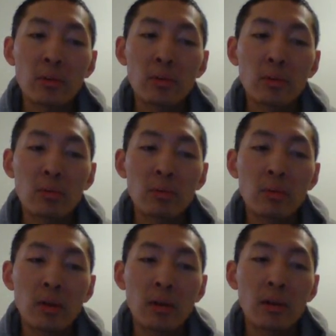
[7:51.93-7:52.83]

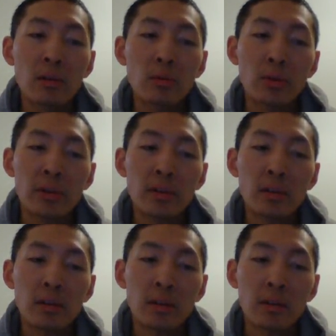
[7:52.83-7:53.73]
sales, because
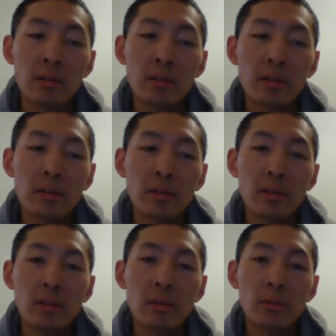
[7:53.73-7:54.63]

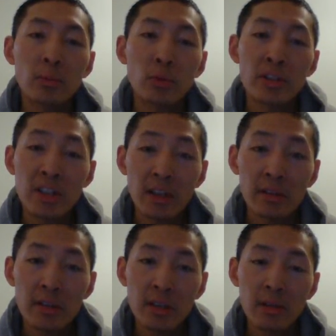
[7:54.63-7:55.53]
or they it was
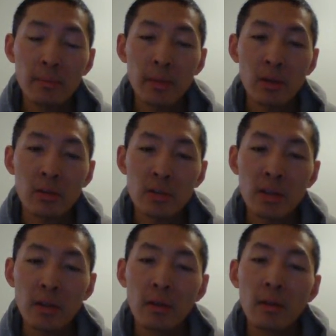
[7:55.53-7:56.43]
a different environment.
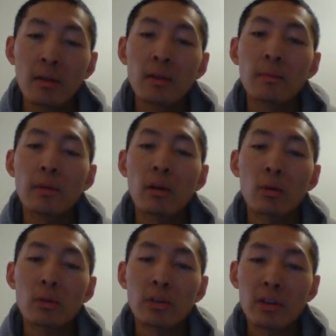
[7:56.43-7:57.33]
While working
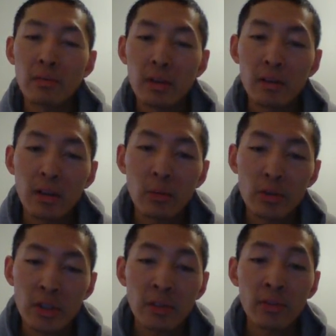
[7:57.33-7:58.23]
at Target, a lot of
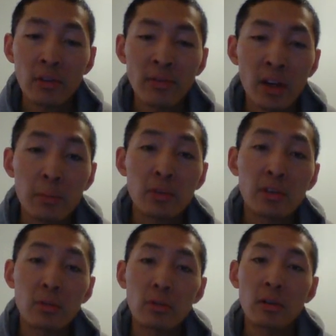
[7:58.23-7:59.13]
people told
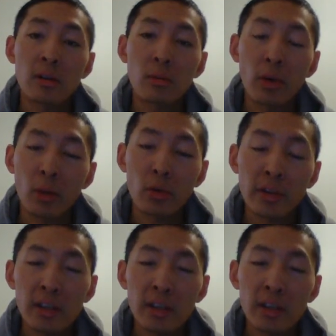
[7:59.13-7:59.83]
me that I